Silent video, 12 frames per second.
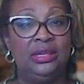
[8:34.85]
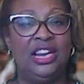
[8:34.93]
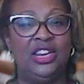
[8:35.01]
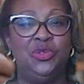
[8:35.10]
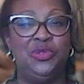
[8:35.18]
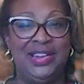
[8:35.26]

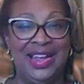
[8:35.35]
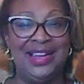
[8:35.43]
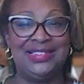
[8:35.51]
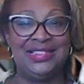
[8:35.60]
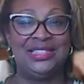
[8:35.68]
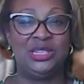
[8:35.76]
and you
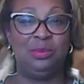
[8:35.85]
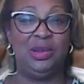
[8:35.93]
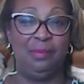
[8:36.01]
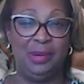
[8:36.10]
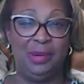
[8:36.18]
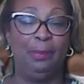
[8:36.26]
get to be a
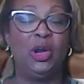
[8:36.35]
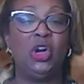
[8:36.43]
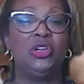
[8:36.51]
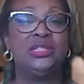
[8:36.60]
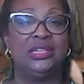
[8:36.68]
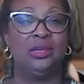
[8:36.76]
better
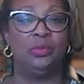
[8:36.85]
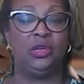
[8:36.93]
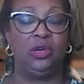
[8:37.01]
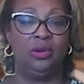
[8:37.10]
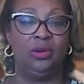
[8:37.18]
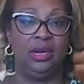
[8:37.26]
person when
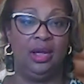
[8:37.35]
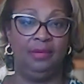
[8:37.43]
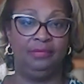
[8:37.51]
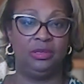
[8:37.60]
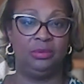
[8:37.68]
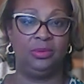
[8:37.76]
you're
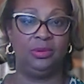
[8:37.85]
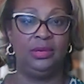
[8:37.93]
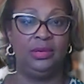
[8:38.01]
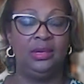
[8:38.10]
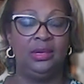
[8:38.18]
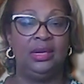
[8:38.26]
uncomfortable,
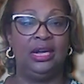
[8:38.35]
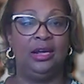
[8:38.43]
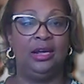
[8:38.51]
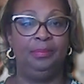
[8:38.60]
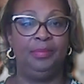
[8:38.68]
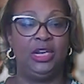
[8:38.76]

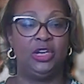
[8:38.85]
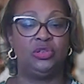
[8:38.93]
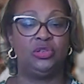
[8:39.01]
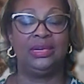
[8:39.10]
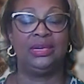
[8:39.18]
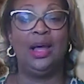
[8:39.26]
because
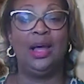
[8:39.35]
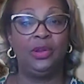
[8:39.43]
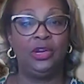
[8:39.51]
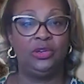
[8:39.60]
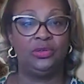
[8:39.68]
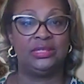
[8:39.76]
you're
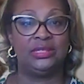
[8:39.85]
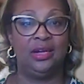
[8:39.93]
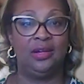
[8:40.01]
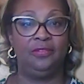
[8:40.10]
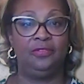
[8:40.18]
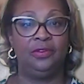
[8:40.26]
allowing yourself